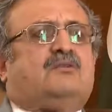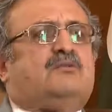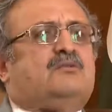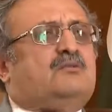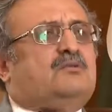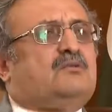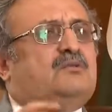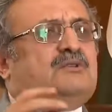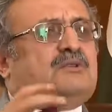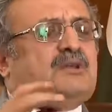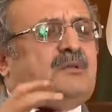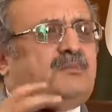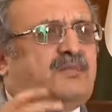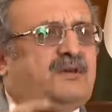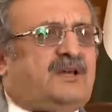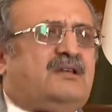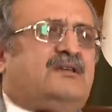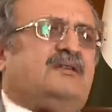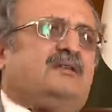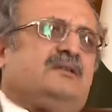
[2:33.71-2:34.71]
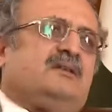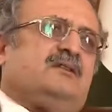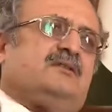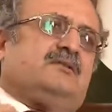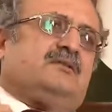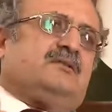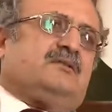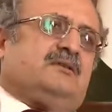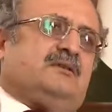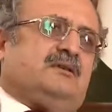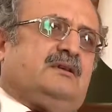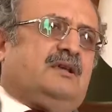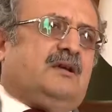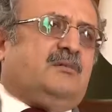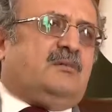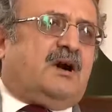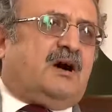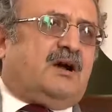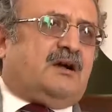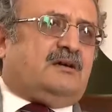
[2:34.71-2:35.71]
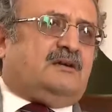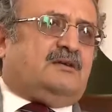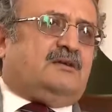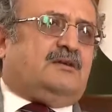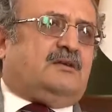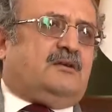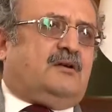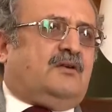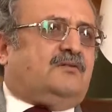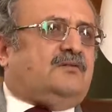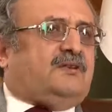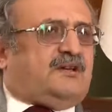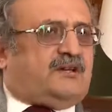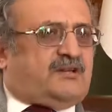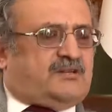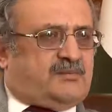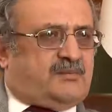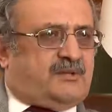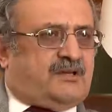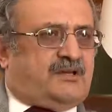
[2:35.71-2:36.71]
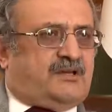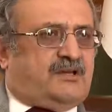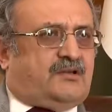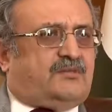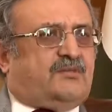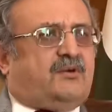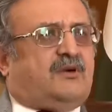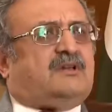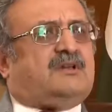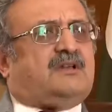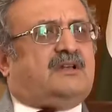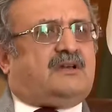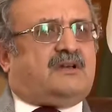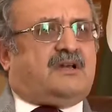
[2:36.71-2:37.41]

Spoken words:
to suppress this demand of the Kashmiris for their